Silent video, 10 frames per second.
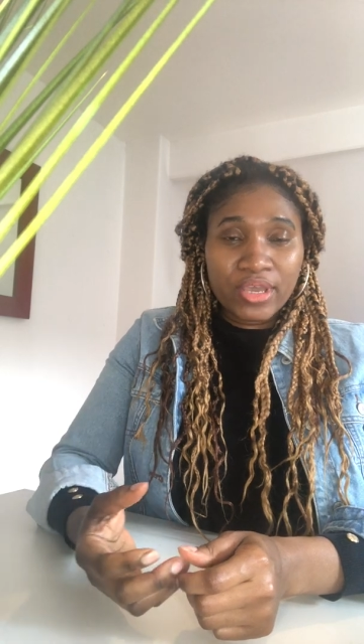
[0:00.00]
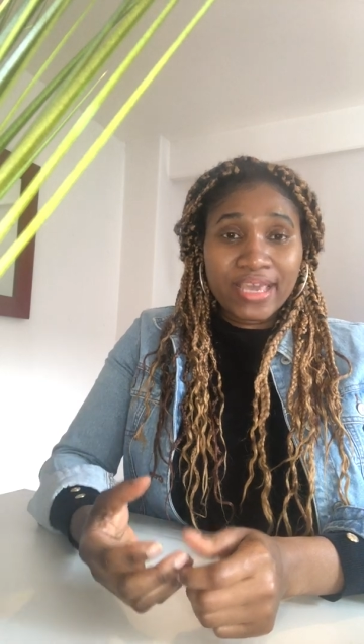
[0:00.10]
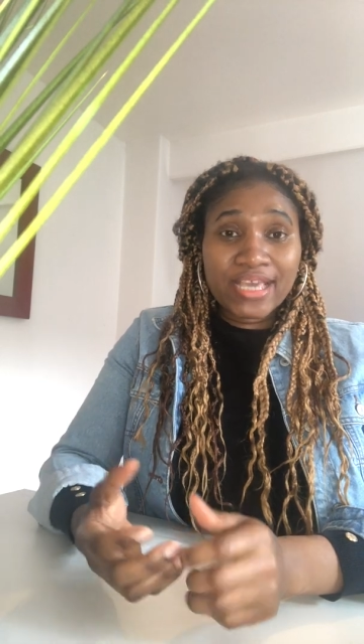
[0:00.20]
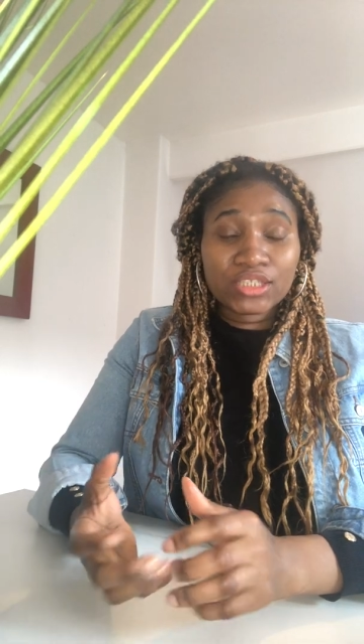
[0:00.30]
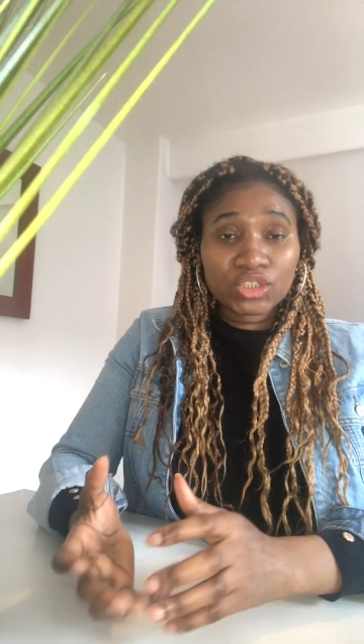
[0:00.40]

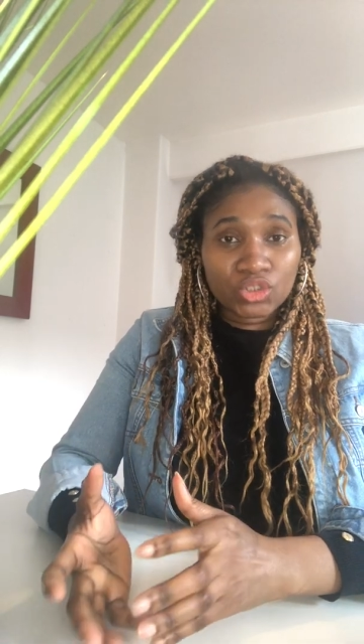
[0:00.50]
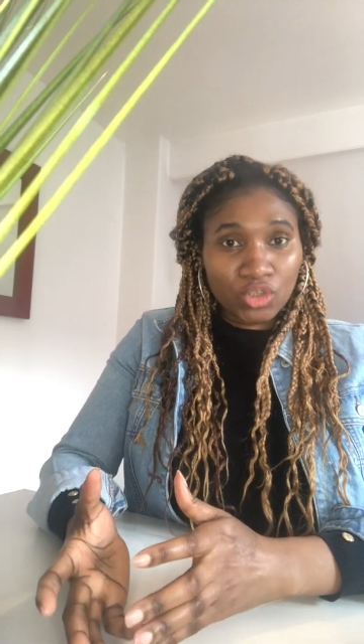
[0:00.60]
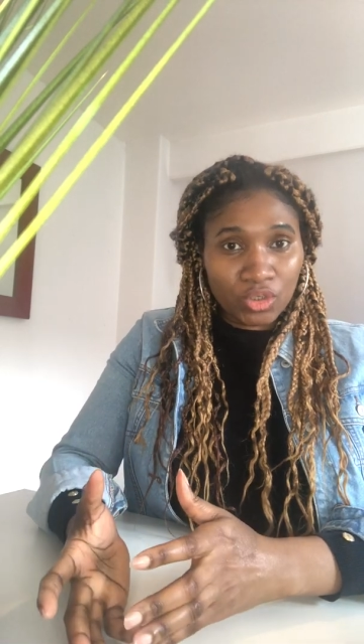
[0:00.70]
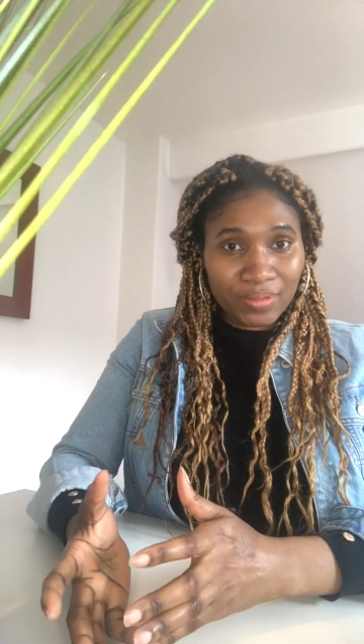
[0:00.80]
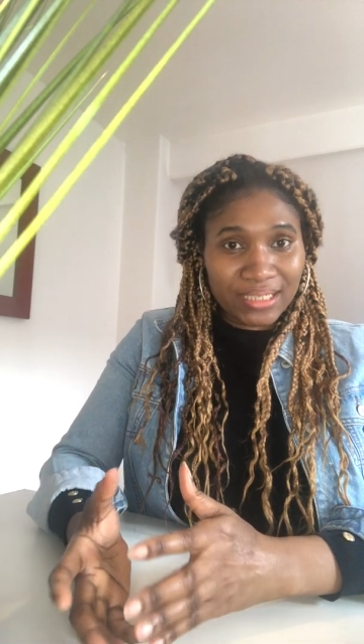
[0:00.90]

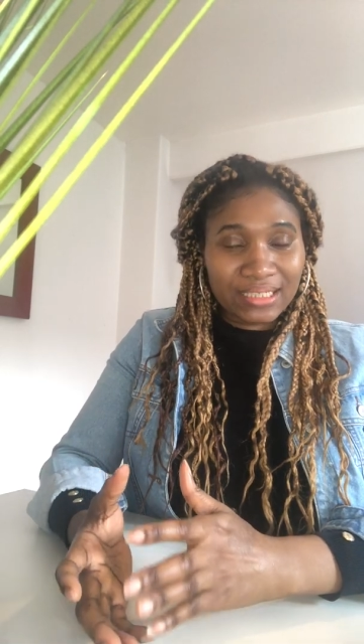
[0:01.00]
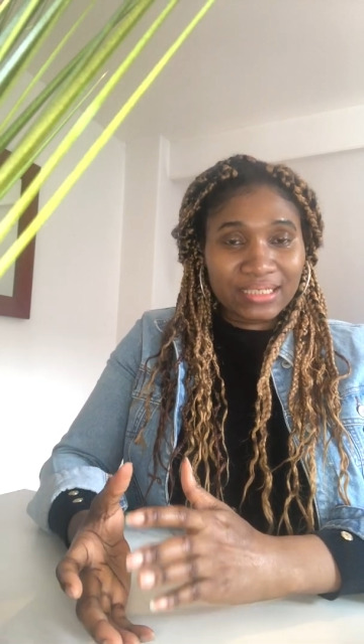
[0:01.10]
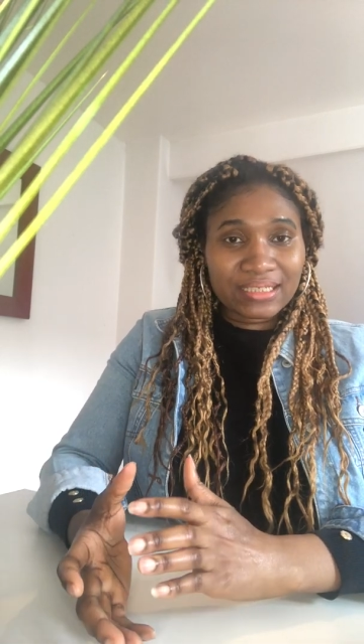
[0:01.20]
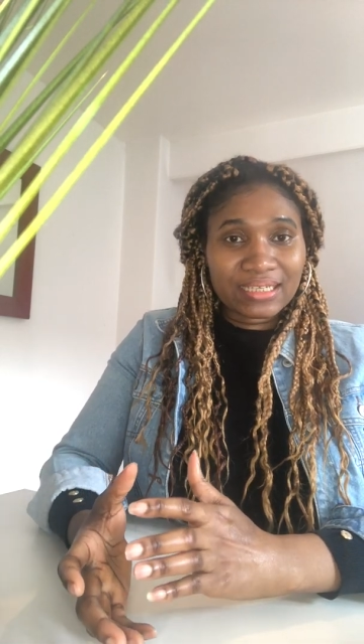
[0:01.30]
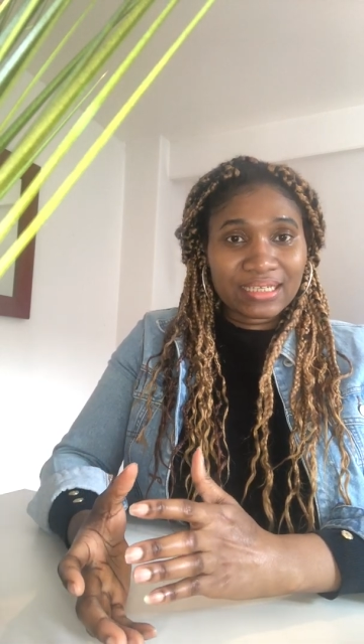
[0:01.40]
historic
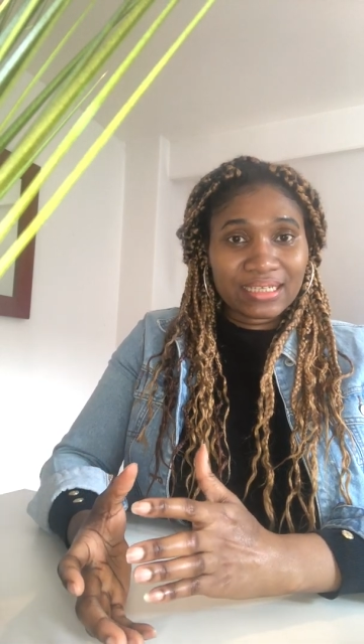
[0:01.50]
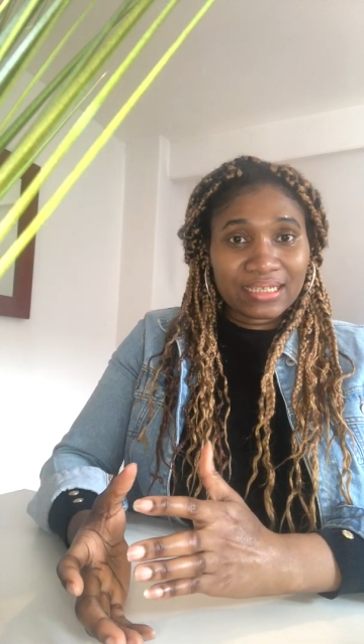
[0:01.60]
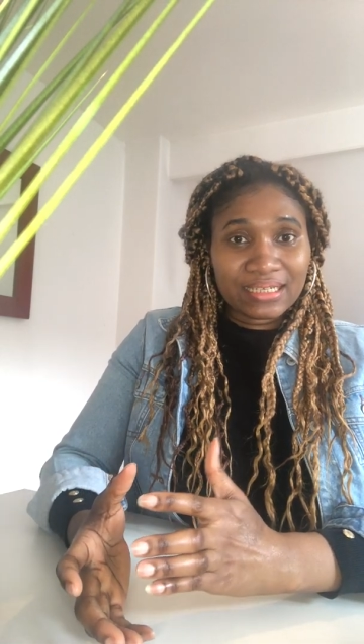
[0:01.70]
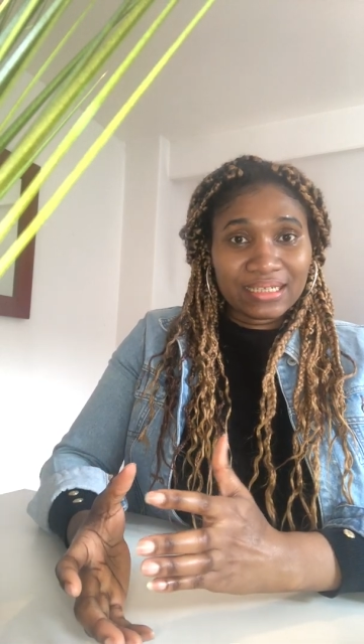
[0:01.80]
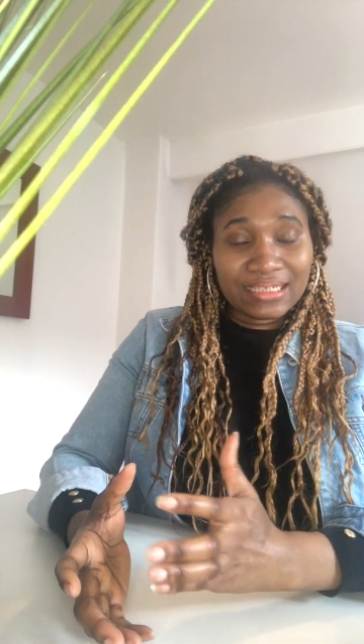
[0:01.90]

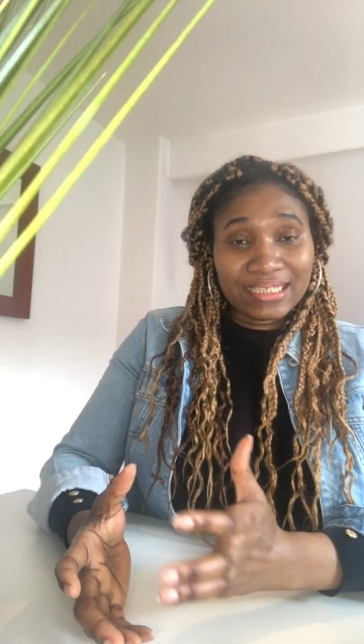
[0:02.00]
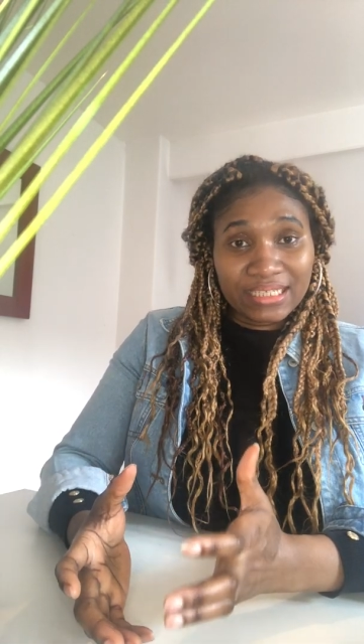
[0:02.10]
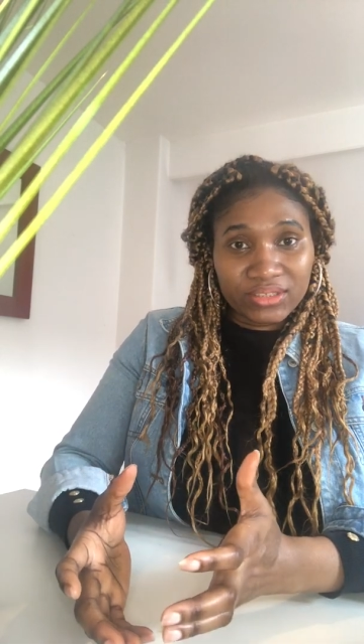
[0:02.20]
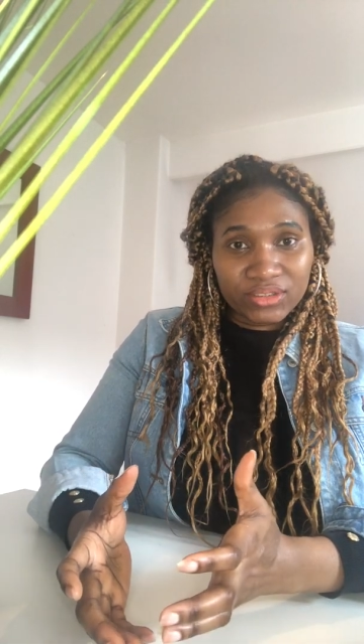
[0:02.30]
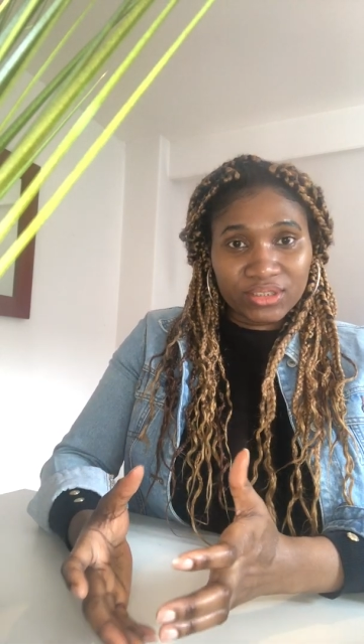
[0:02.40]

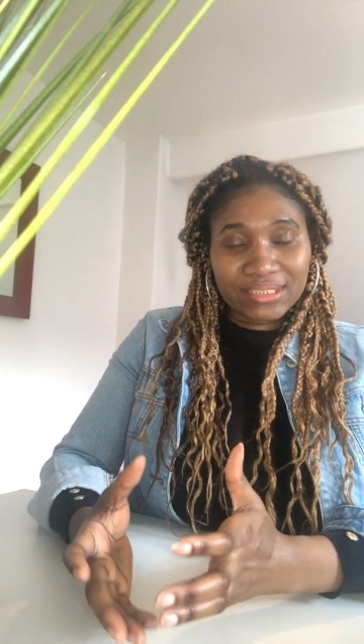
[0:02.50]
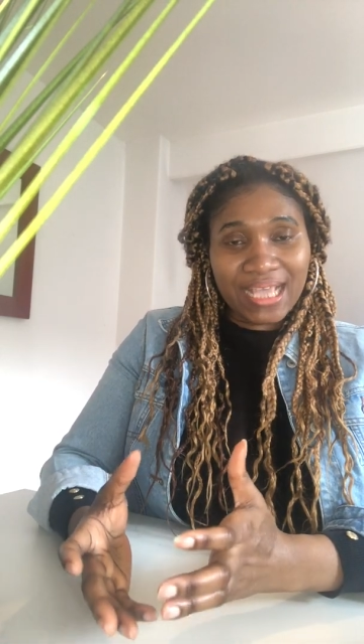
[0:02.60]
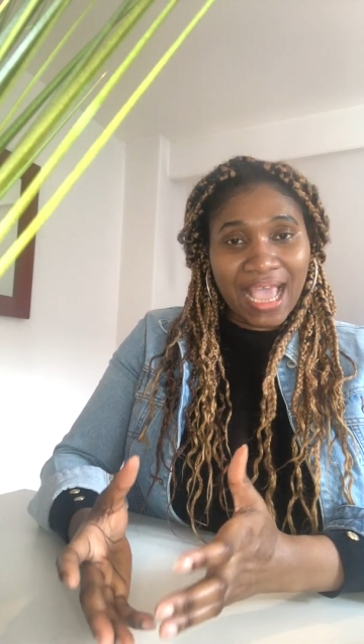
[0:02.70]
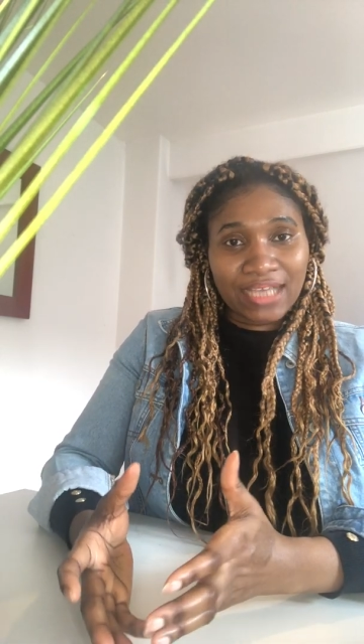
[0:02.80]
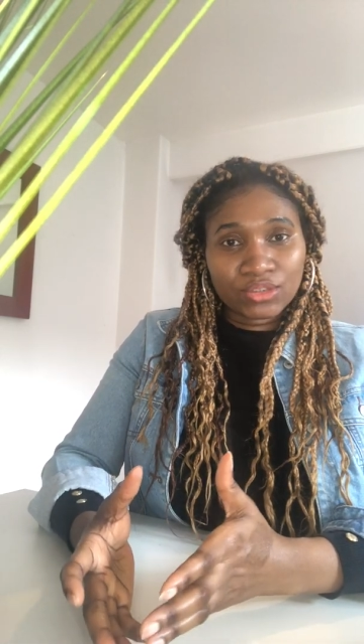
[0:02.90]
leaders
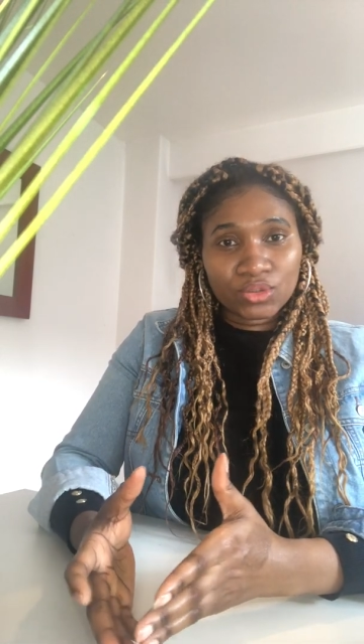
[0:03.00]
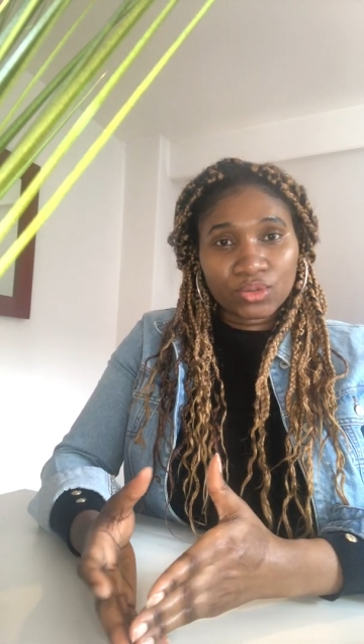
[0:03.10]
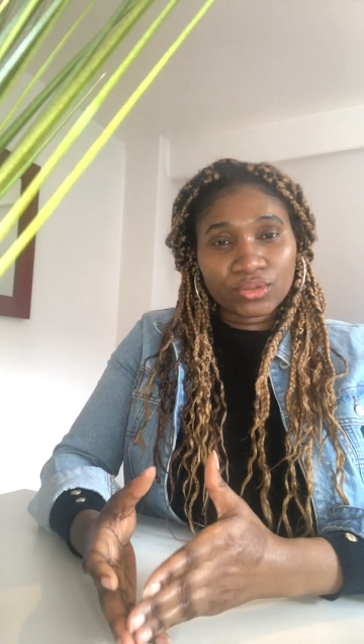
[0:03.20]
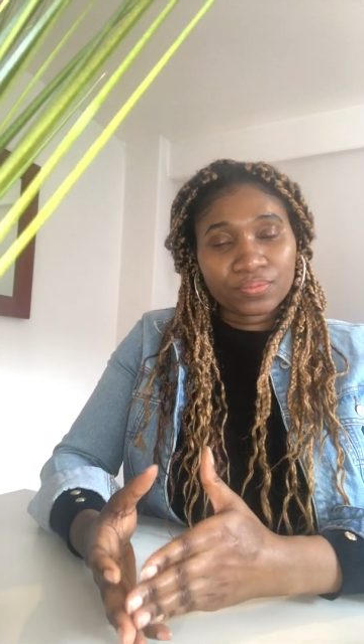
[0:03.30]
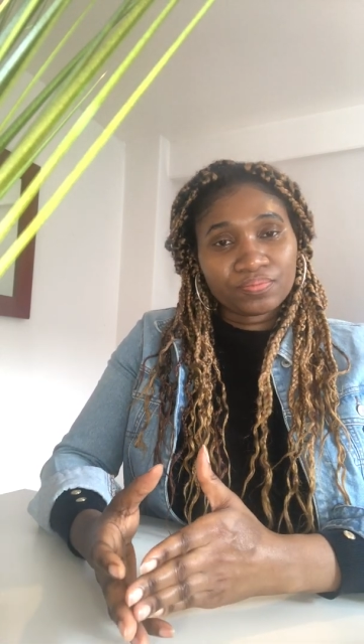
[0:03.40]

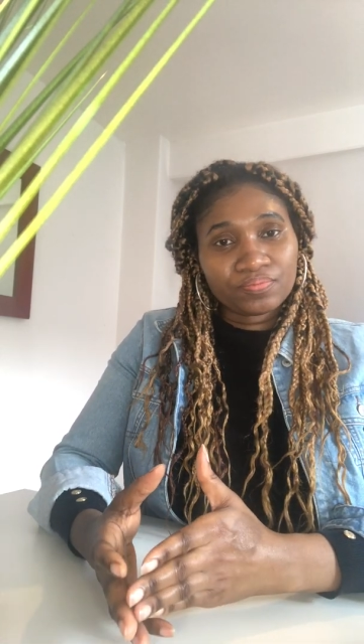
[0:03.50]
handled